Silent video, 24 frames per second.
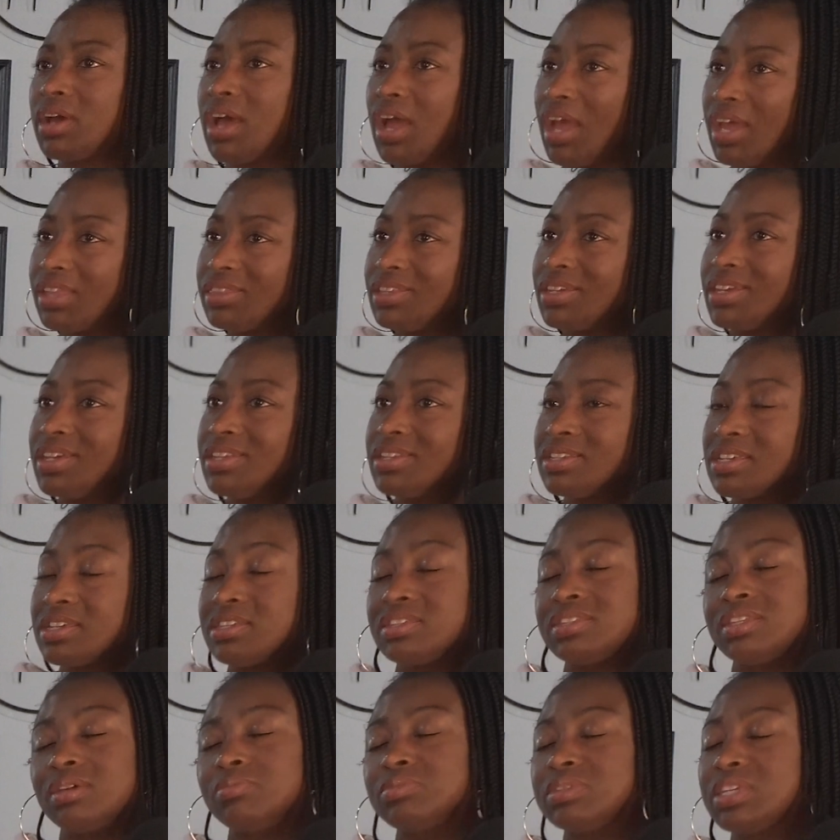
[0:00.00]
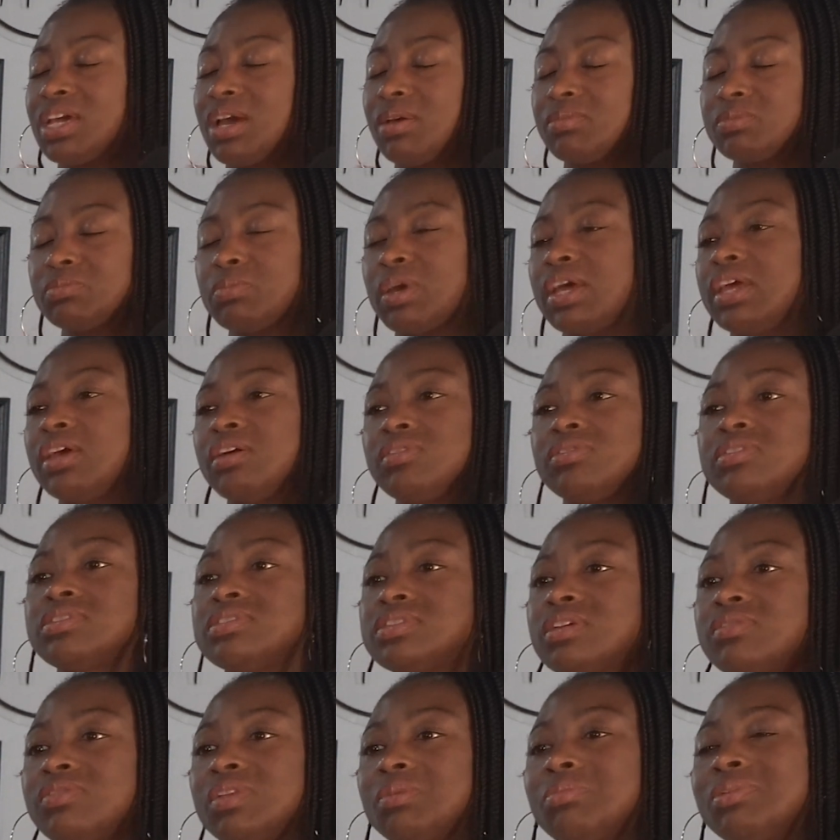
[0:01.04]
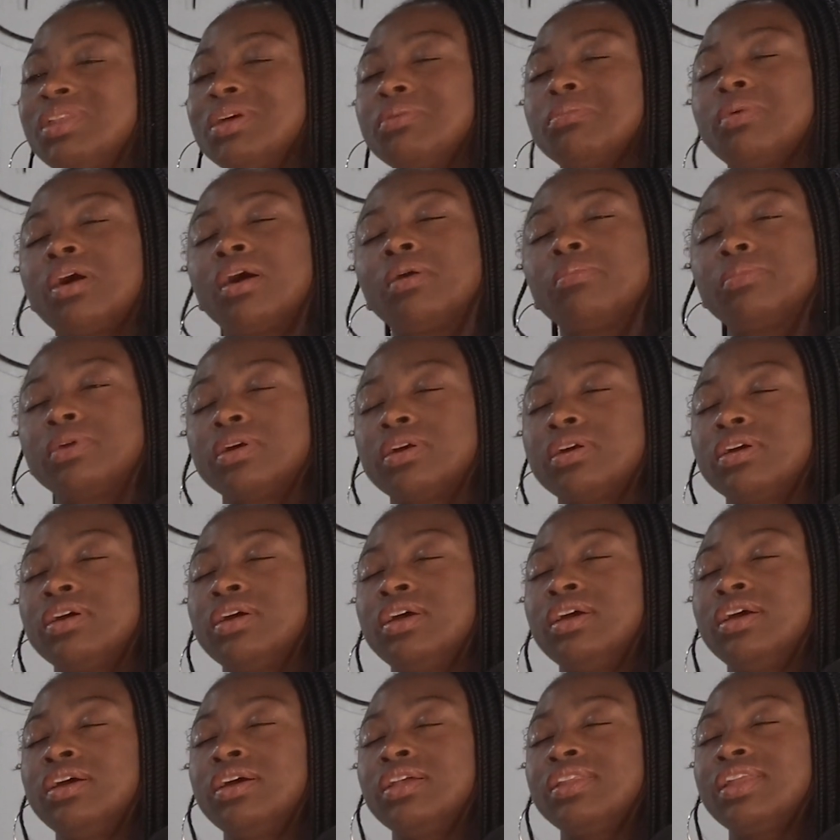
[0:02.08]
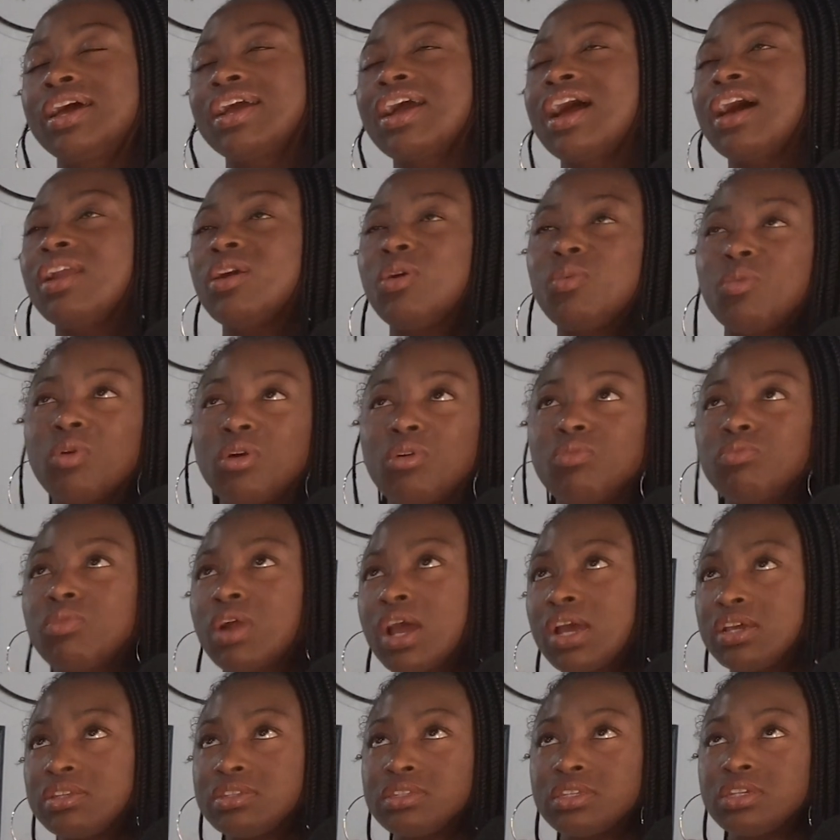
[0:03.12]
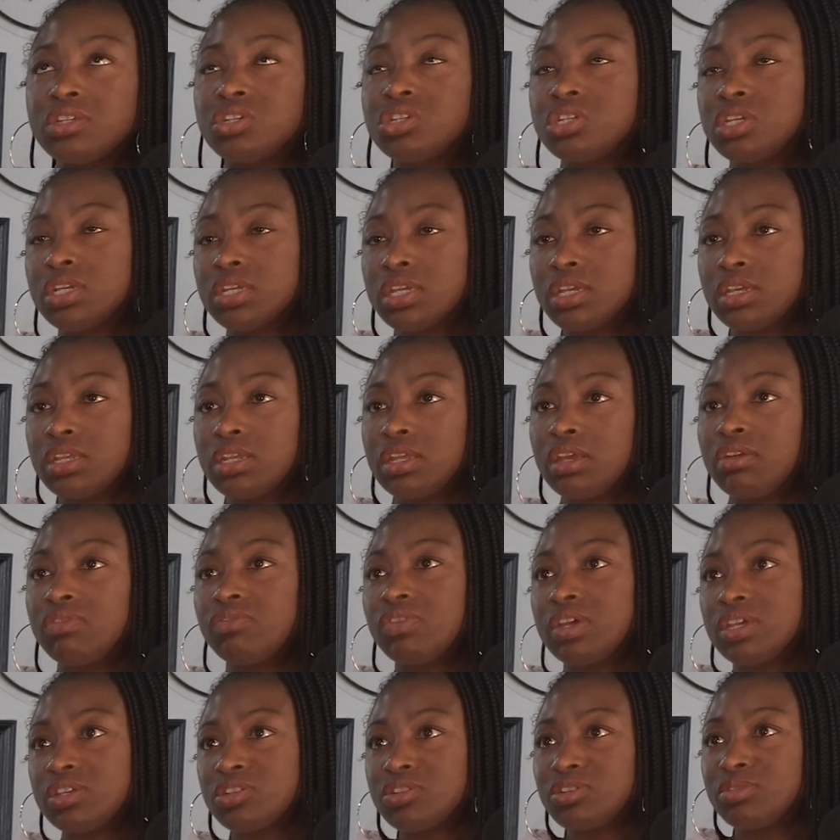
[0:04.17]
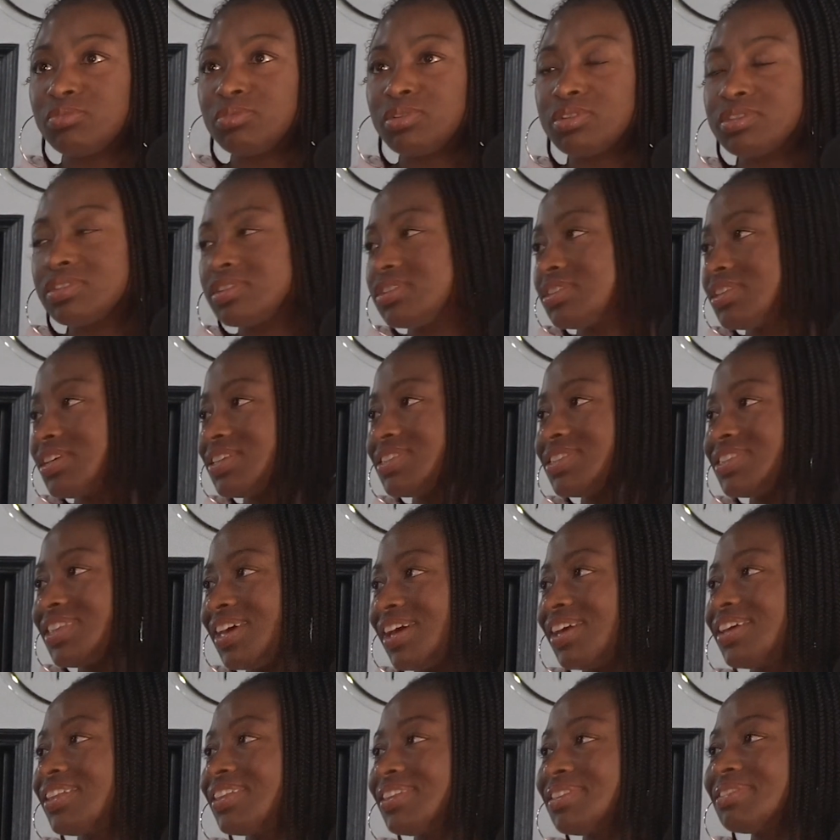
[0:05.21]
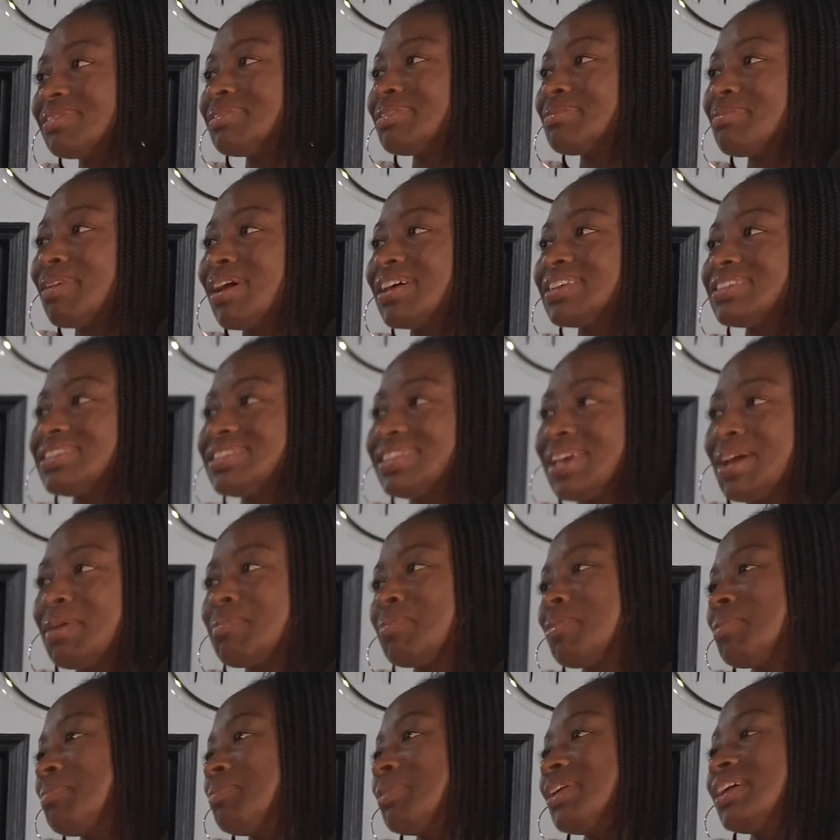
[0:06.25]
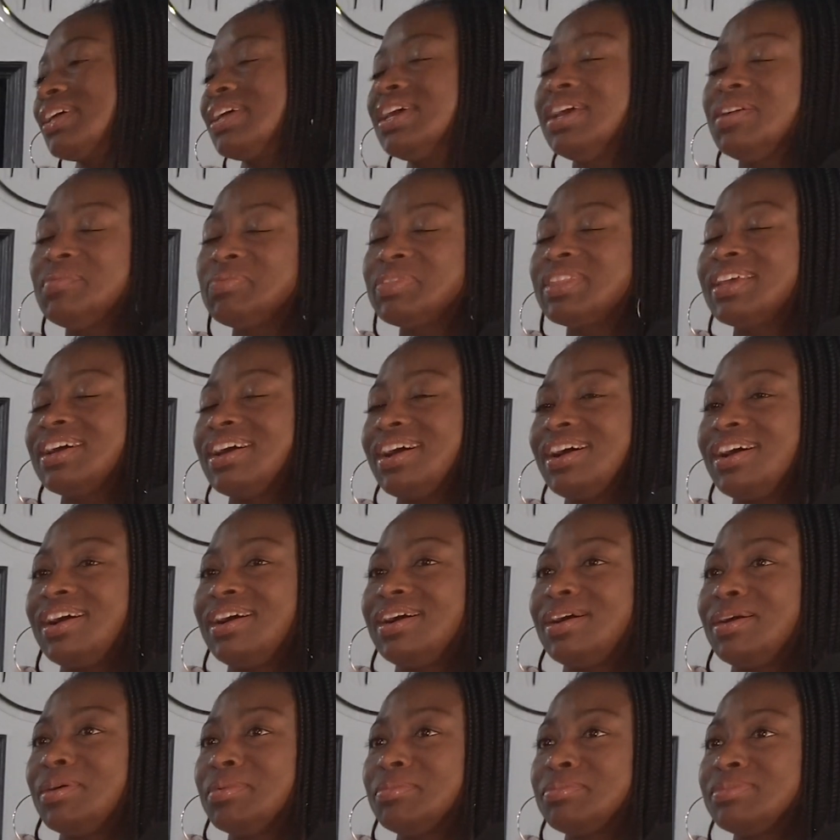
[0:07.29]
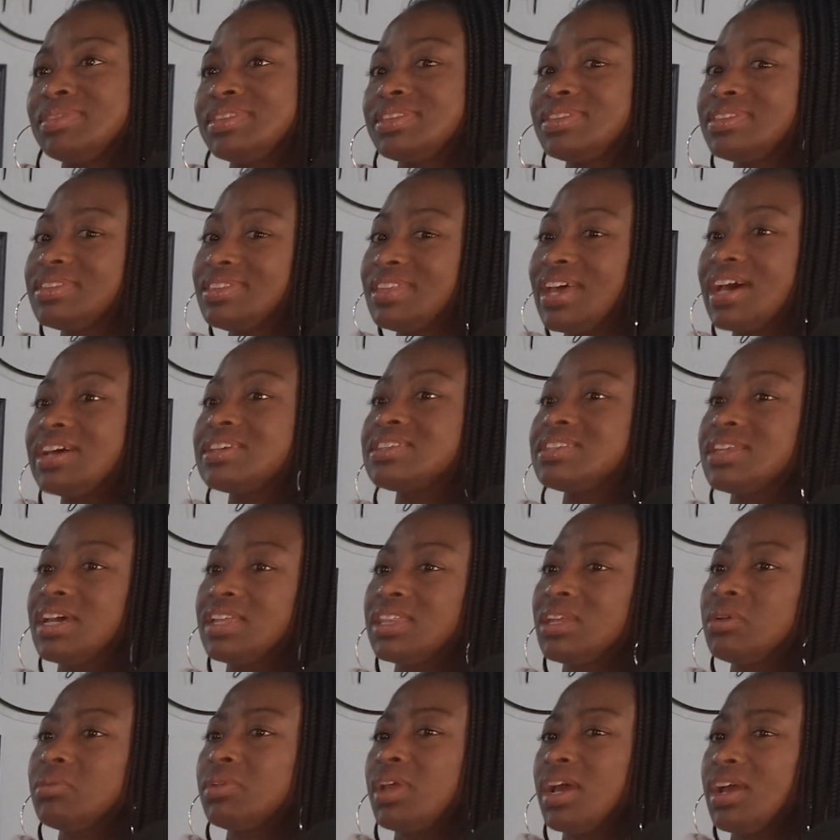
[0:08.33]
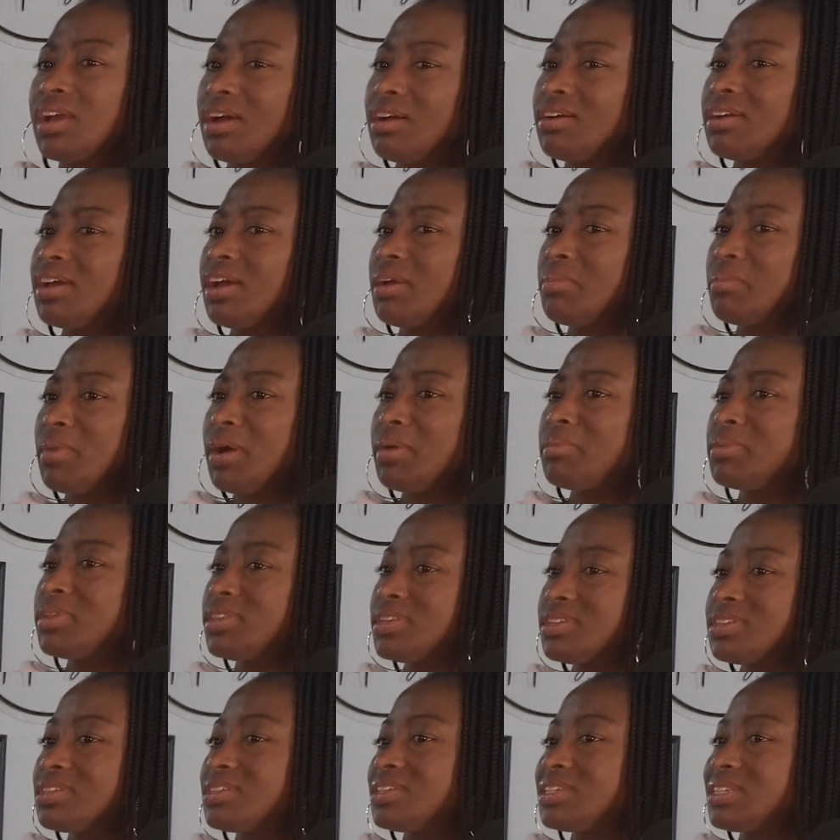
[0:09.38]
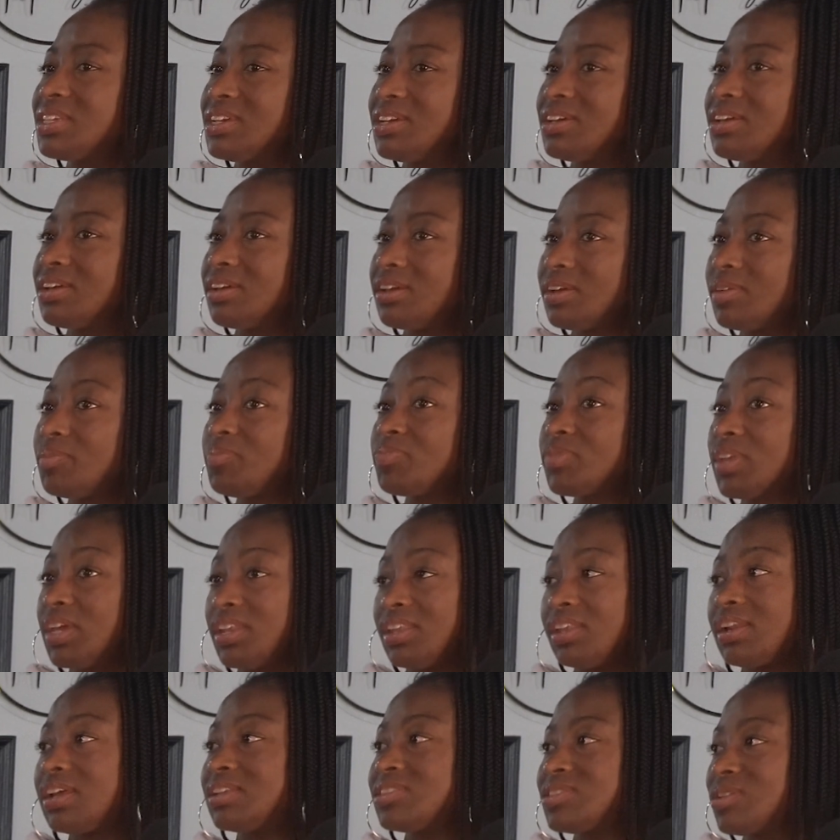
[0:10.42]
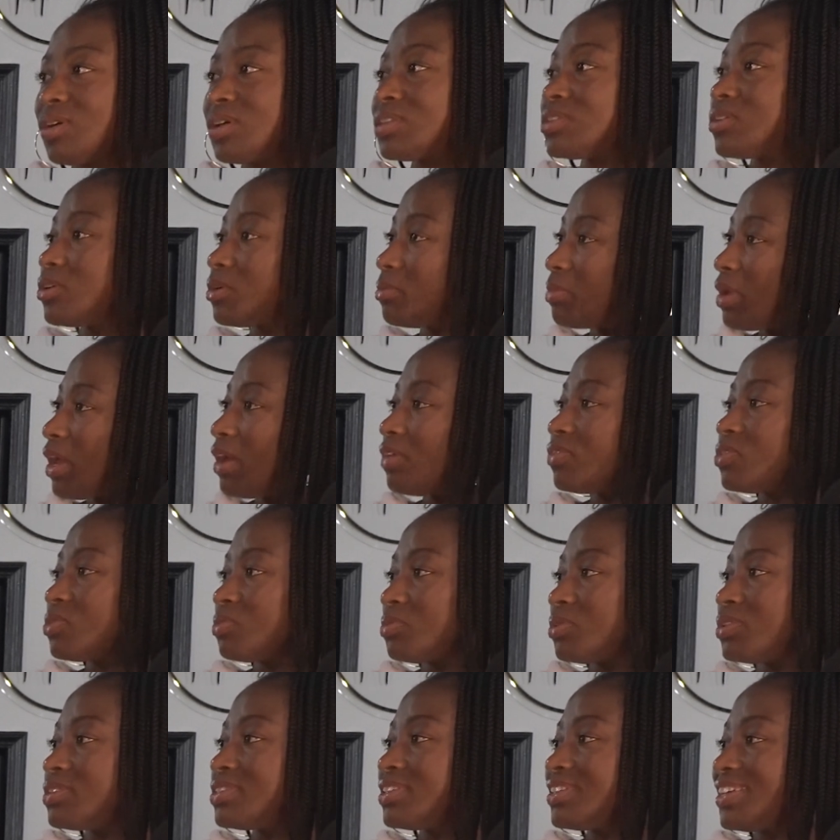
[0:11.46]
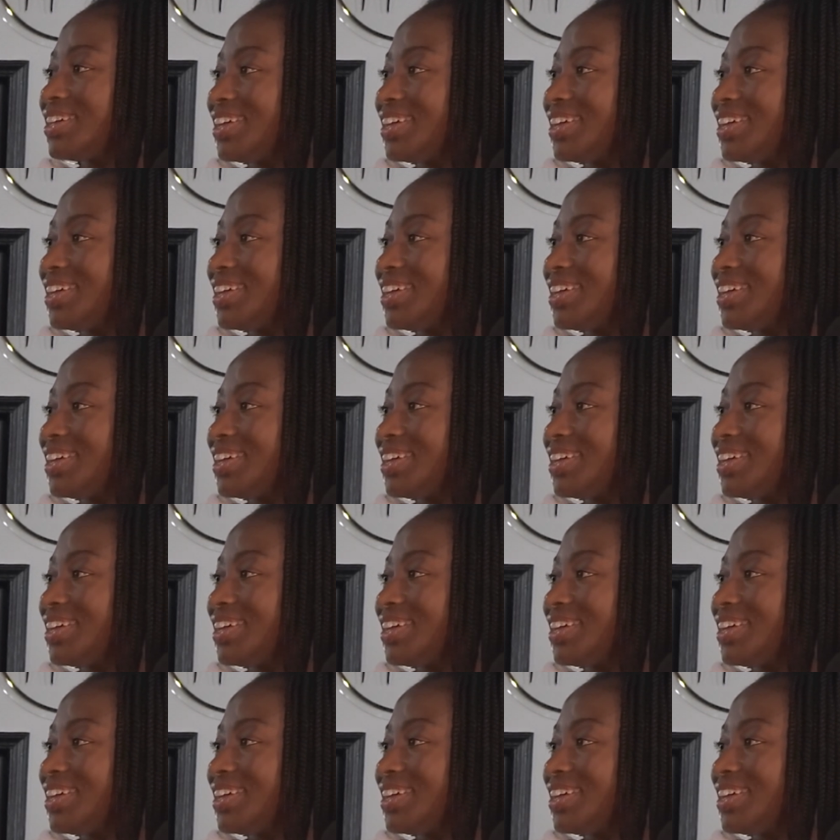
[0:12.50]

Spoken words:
I have to get it." Because sometimes my healthy stuff, they be like, "Mama, like I don't want rice and chicken and vegetables because that's like my staple." But last night they were like, "Okay, Mama, this is good." And then I told them afterwards.